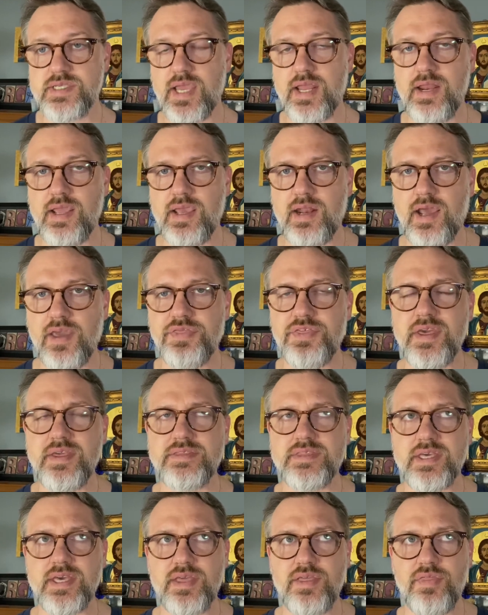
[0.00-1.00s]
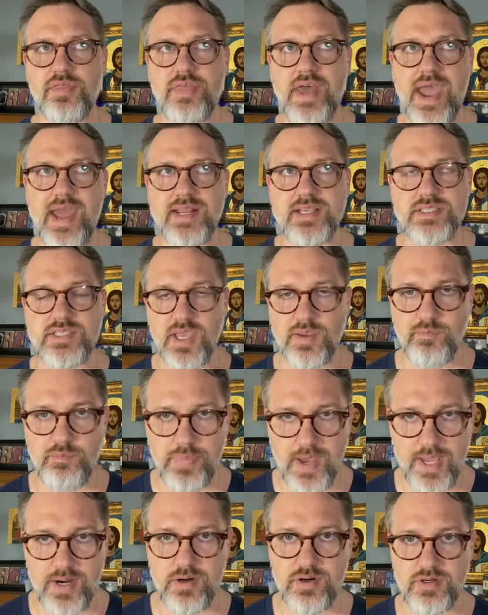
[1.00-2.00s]
And I think that that is a
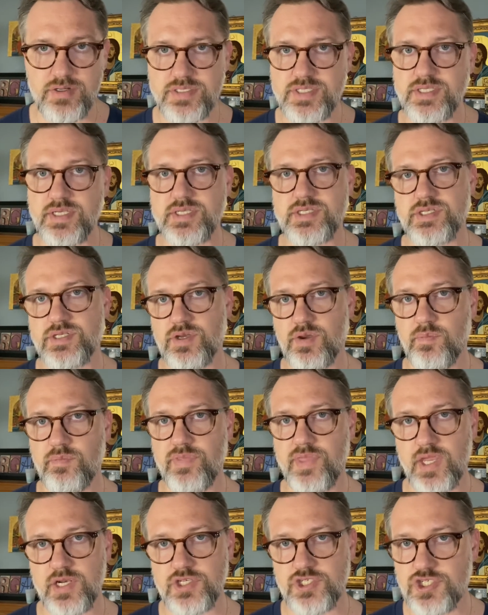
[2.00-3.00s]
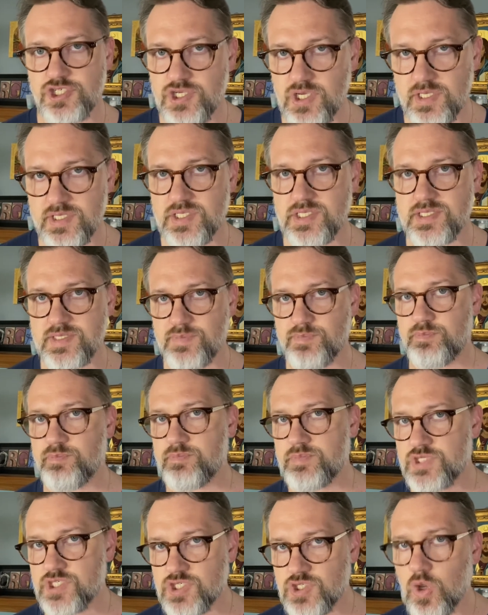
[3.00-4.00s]
better system than just
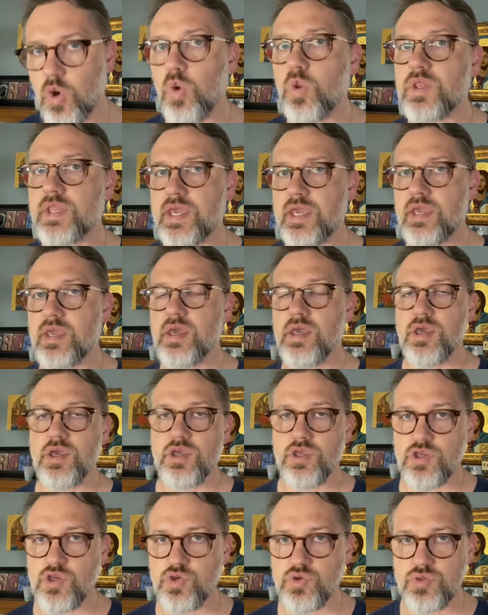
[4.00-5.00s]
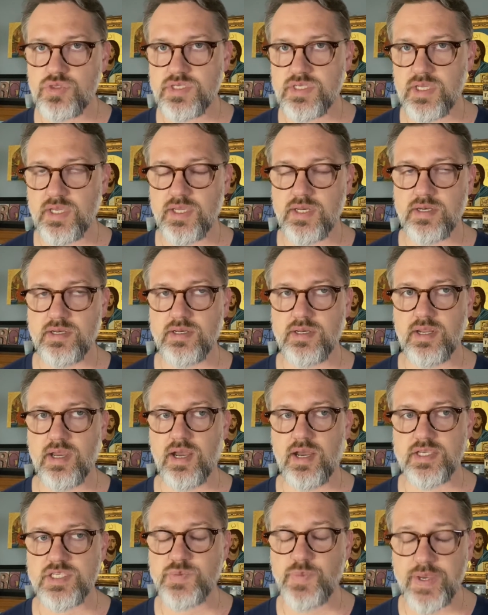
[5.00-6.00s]
solely using
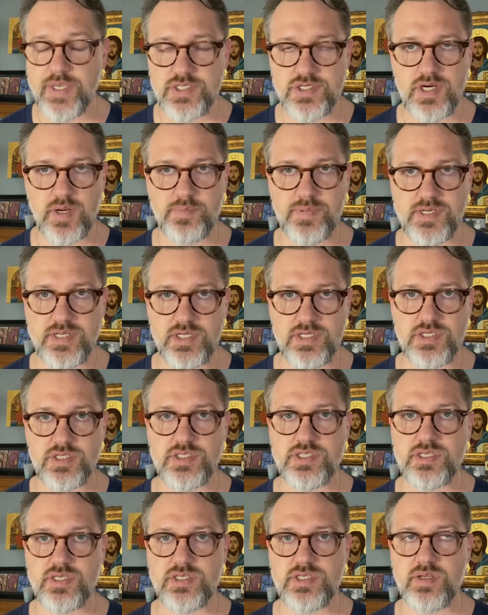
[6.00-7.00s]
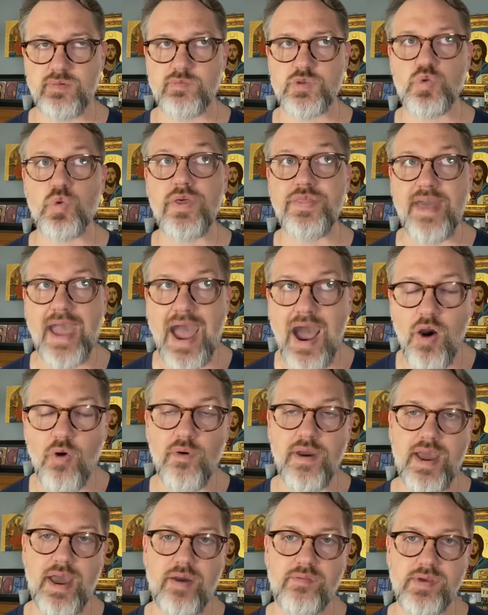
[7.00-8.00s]
spaced repetition systems
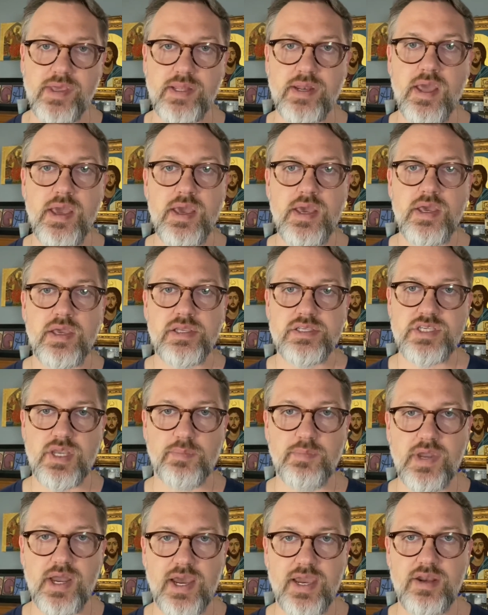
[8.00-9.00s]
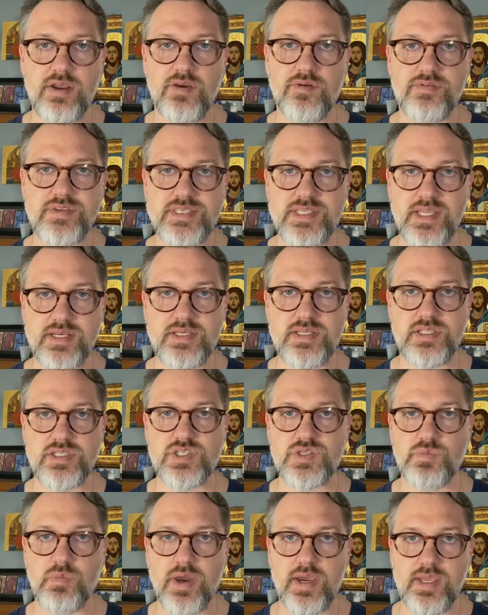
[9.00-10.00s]
without having some kind of
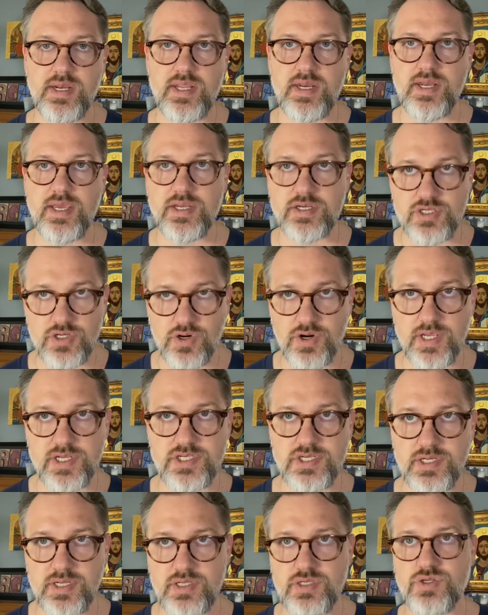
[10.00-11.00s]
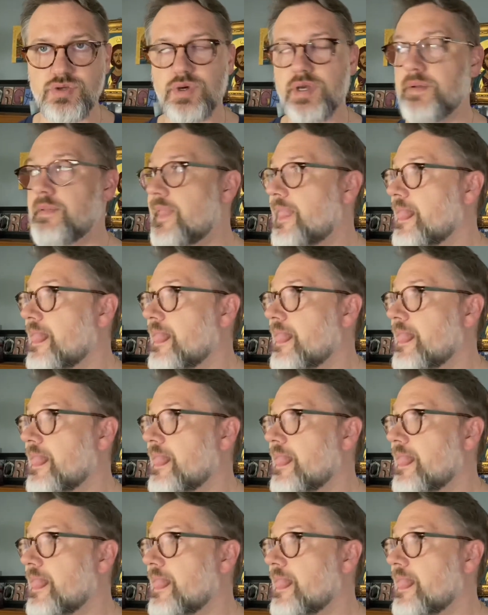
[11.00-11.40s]
sentence mining integration into it.